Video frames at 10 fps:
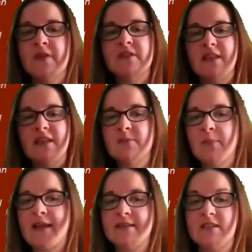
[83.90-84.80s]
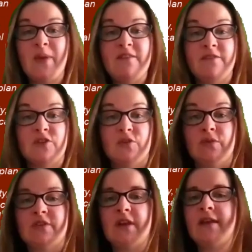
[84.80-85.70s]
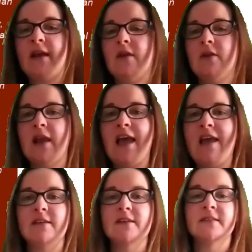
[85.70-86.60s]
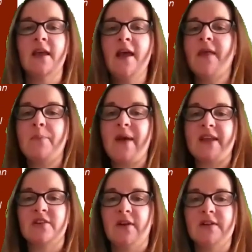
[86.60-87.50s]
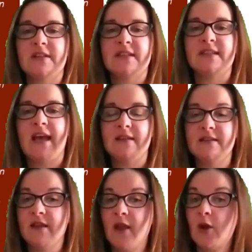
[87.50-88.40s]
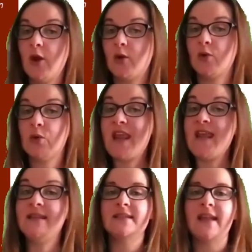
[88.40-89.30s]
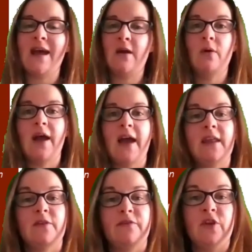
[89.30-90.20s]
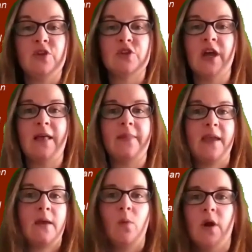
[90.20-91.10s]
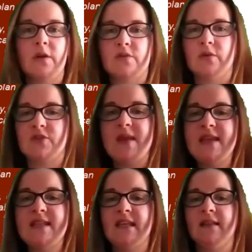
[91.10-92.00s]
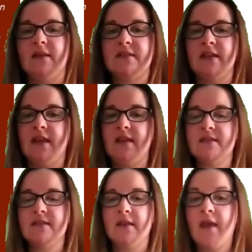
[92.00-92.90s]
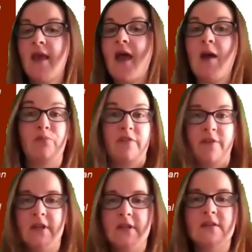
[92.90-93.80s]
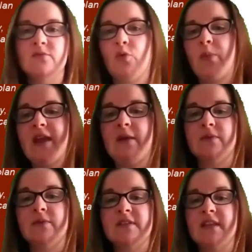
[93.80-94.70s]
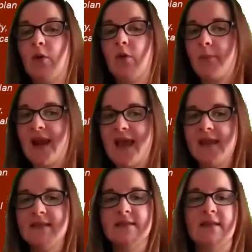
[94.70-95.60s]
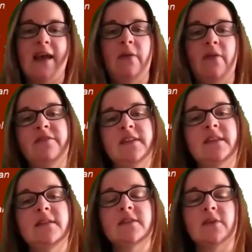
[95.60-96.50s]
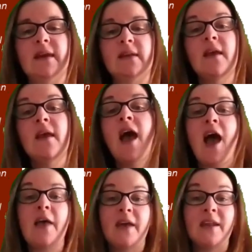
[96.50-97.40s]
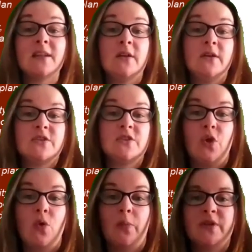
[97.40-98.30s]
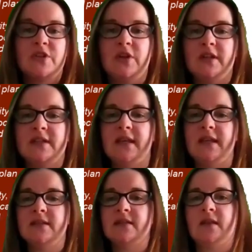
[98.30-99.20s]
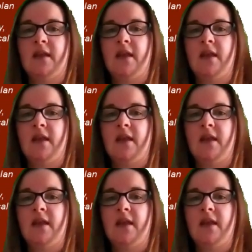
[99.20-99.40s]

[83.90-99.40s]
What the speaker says: So these plans are pivotal so that local areas, they better understand local needs now and in the future, and they can work towards meeting those needs. And providers will be able to see what the plan is, how they fit into it, and that includes new opportunities.